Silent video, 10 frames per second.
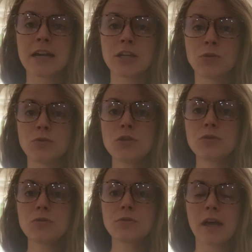that you
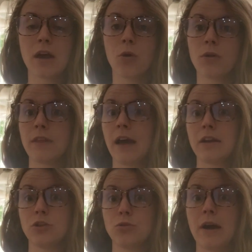do that
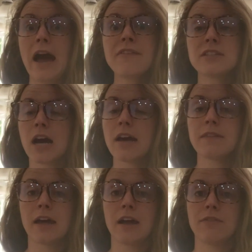you have done
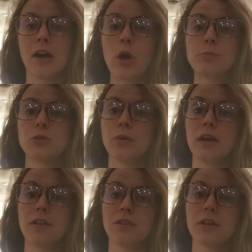that have helped
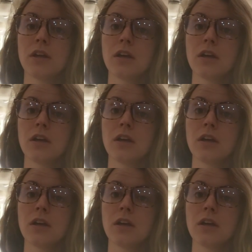with